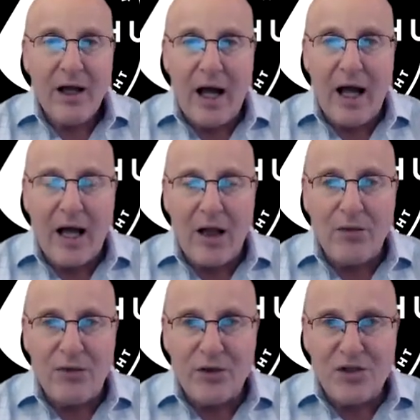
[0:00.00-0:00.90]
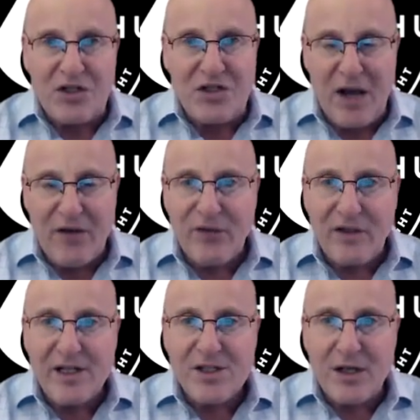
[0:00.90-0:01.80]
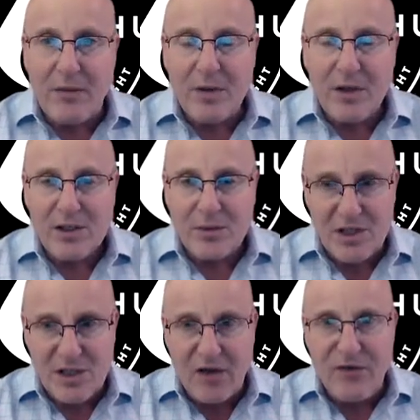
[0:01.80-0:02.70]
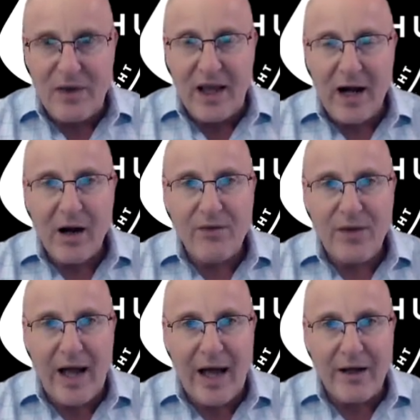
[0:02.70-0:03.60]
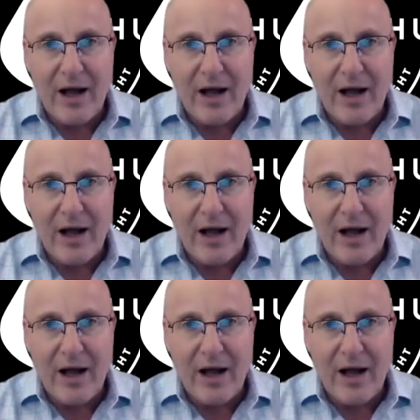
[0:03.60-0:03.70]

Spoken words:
There's definitely some stuff in there that